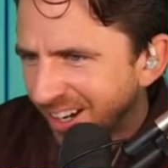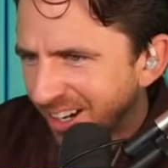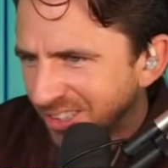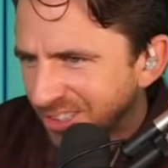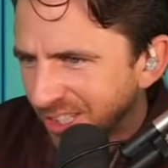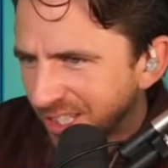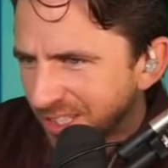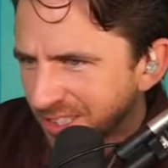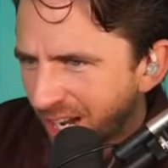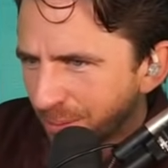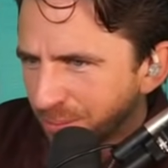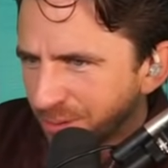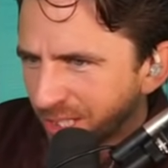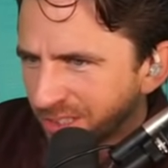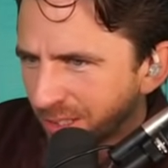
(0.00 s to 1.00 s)
there she is.
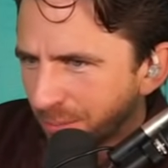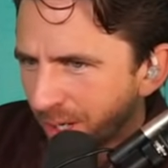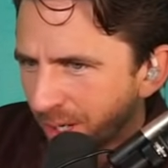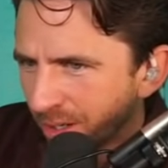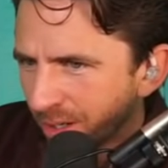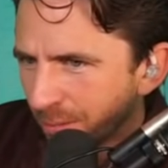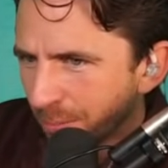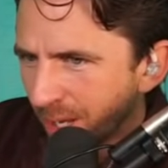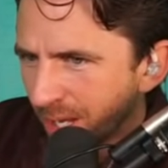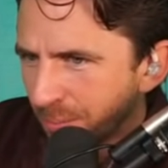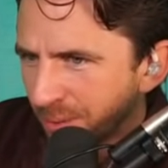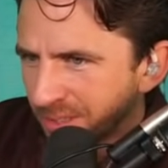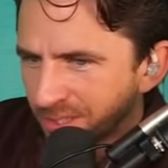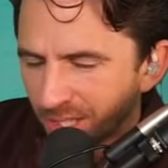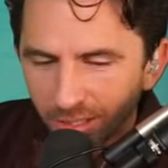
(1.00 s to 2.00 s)
Objects in mirror may
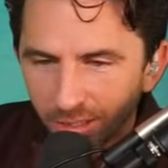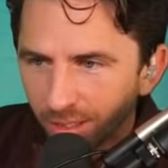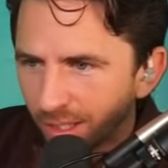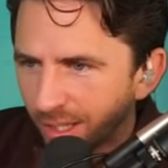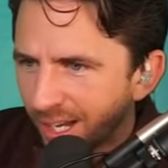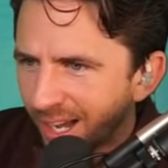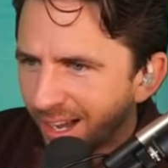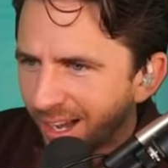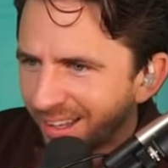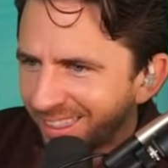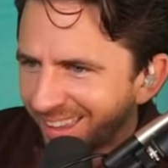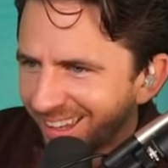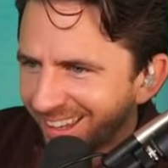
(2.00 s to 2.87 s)
be single. Uh,